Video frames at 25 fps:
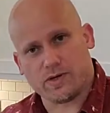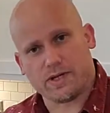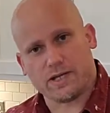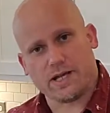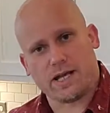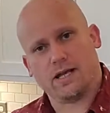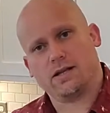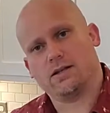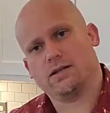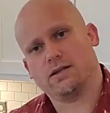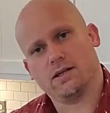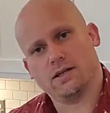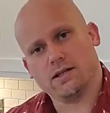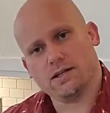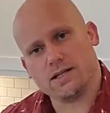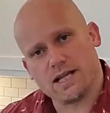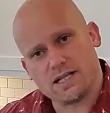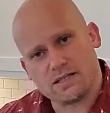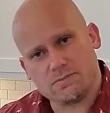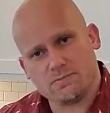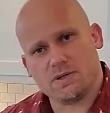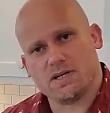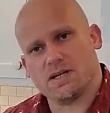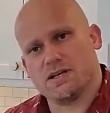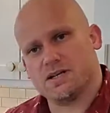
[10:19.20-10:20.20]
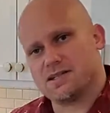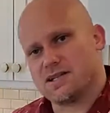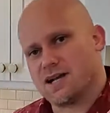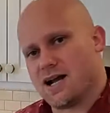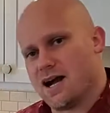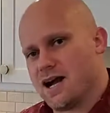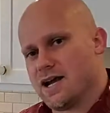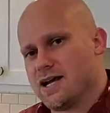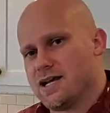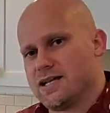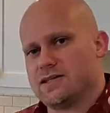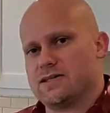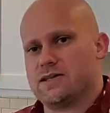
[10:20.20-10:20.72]
yet. And that's because
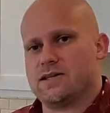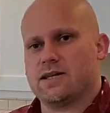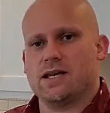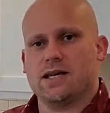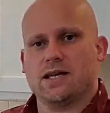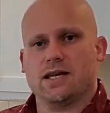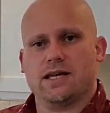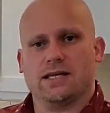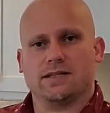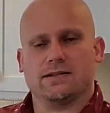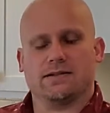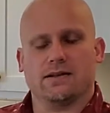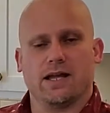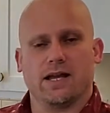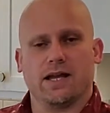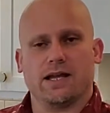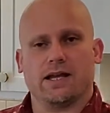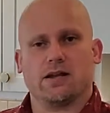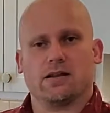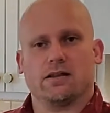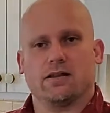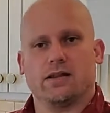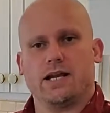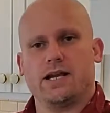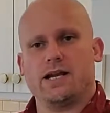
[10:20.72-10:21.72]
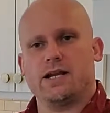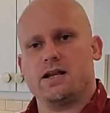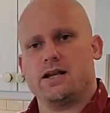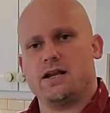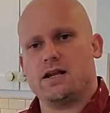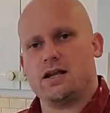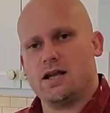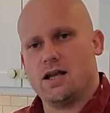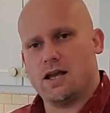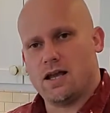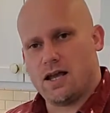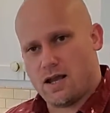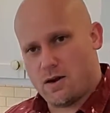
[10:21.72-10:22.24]
ice is like lighting
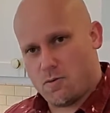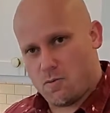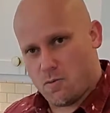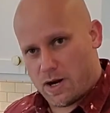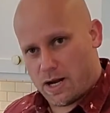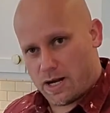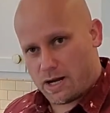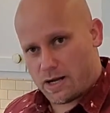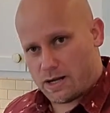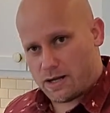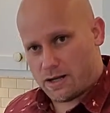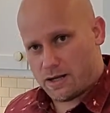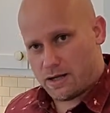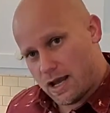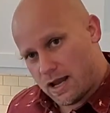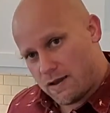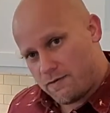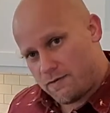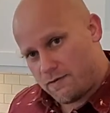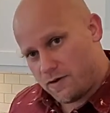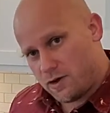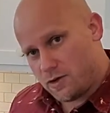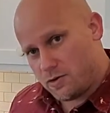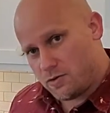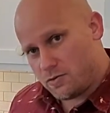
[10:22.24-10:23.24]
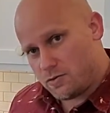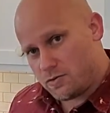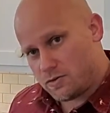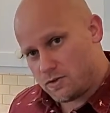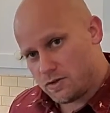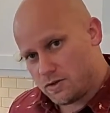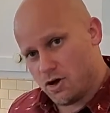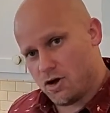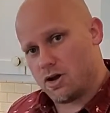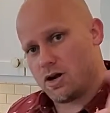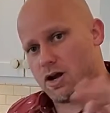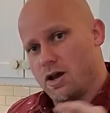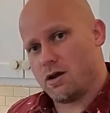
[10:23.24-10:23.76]
a wick, a fuse,
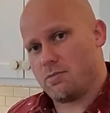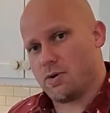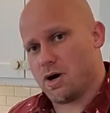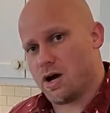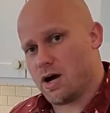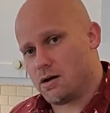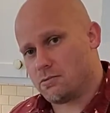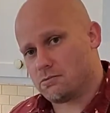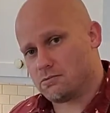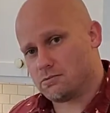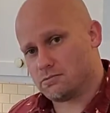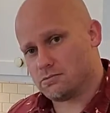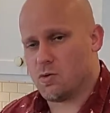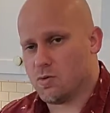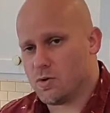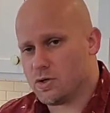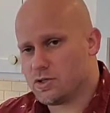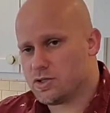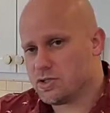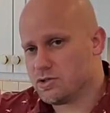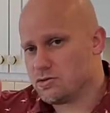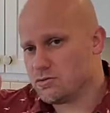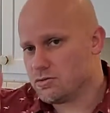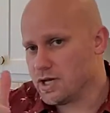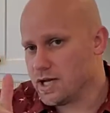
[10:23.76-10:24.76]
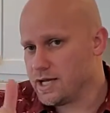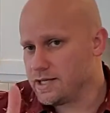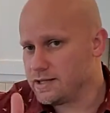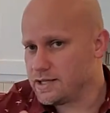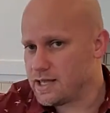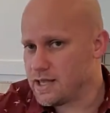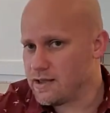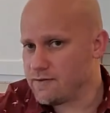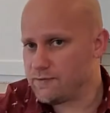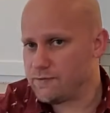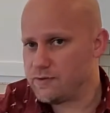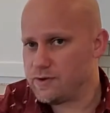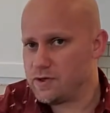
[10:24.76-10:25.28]
on a bomb. Once you light
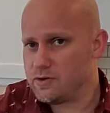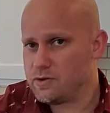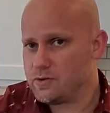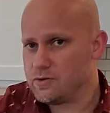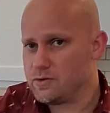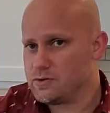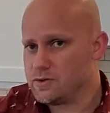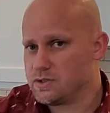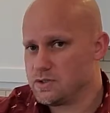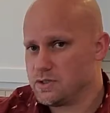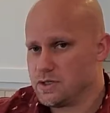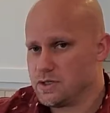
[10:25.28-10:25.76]
that fuse,